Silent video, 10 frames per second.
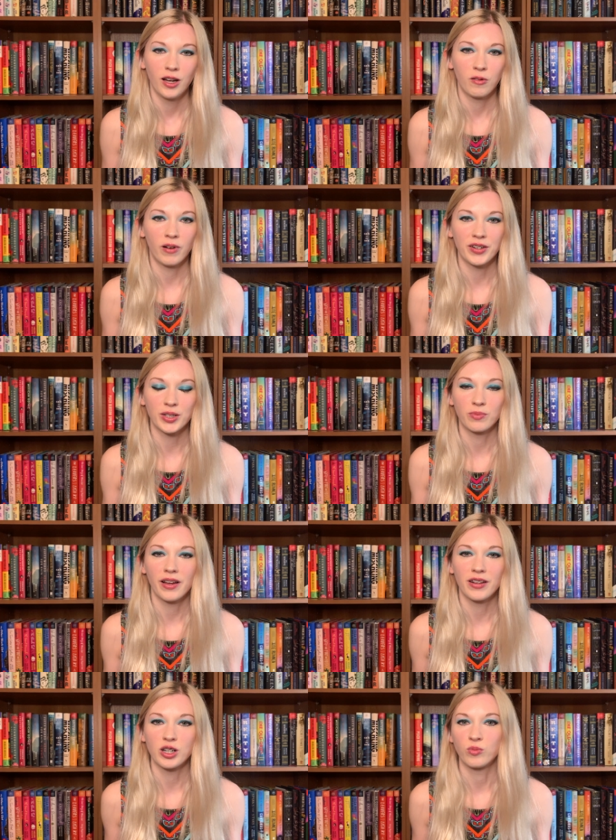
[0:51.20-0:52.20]
whereas her
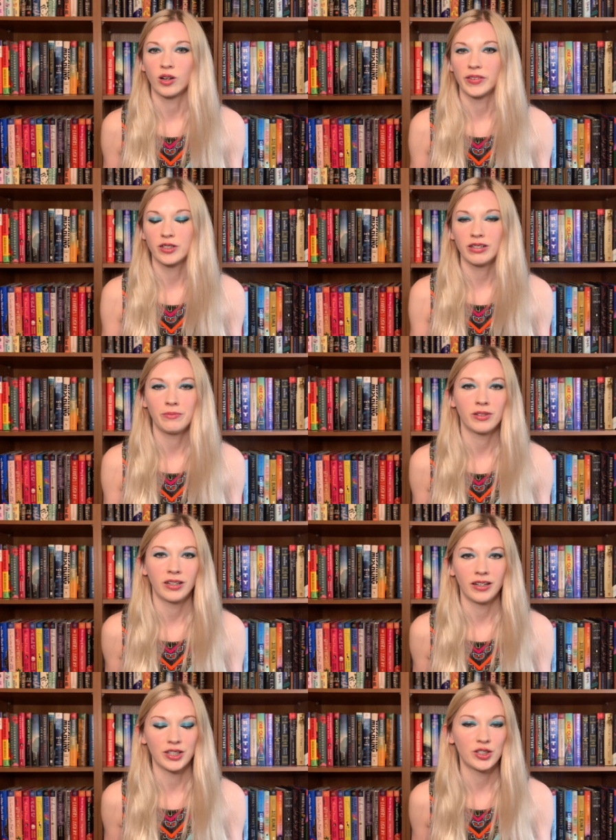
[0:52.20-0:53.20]
brother is more of a
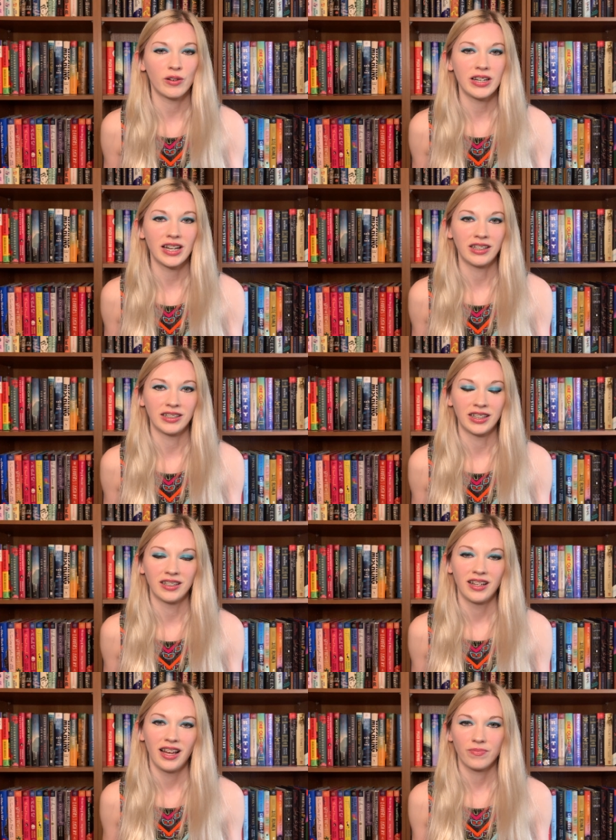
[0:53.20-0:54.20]
dreamer, a storyteller.